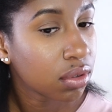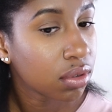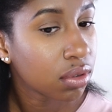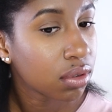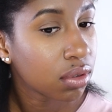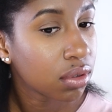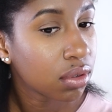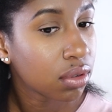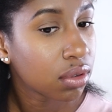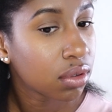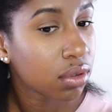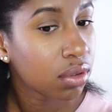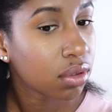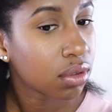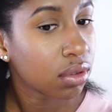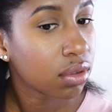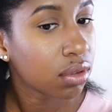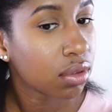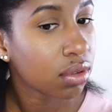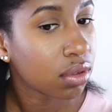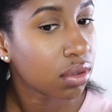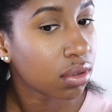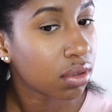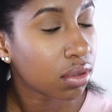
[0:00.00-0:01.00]

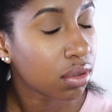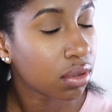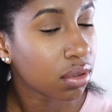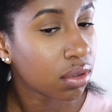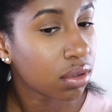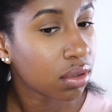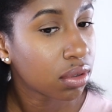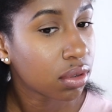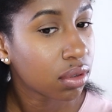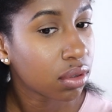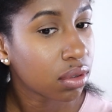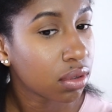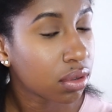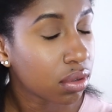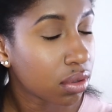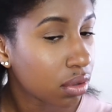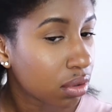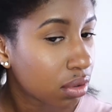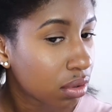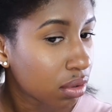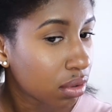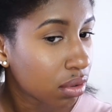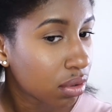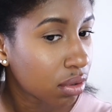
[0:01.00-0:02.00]

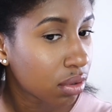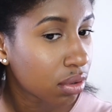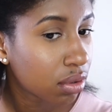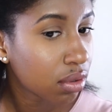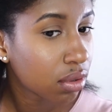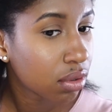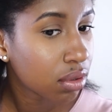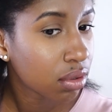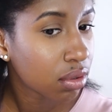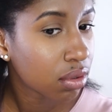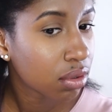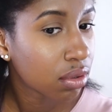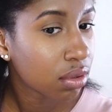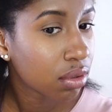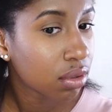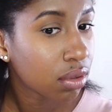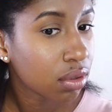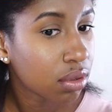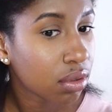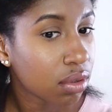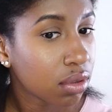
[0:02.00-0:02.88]
Nobody speaks.